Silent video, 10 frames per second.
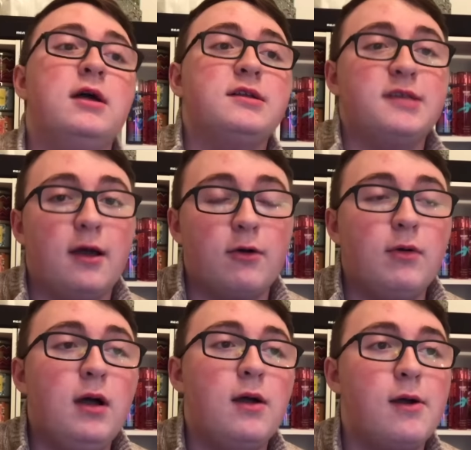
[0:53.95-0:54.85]

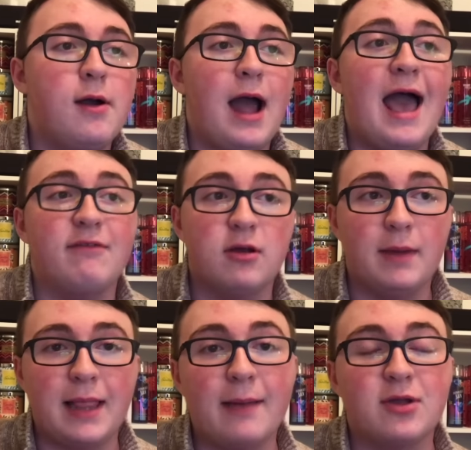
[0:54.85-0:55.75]
So, I have it on
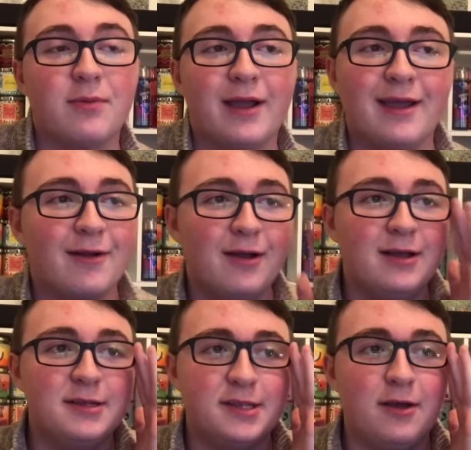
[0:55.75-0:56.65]
my laptop right here.
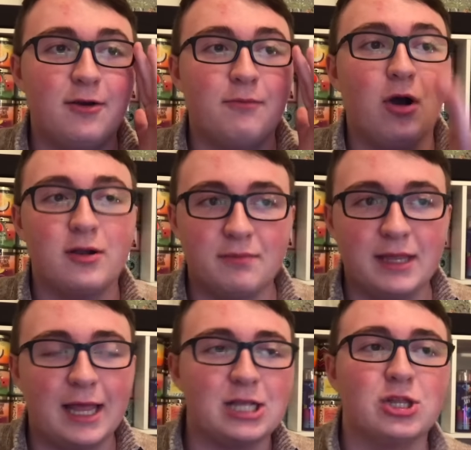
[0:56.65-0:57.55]
So, pardon
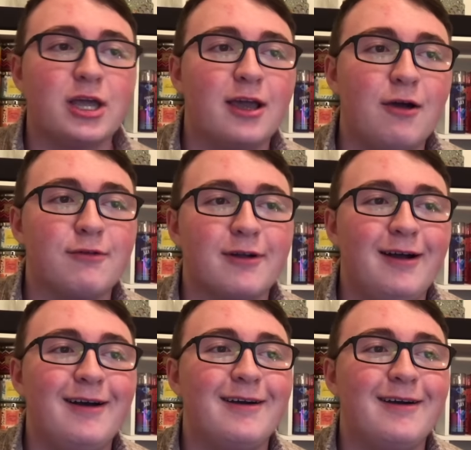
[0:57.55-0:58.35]
me, like, looking over.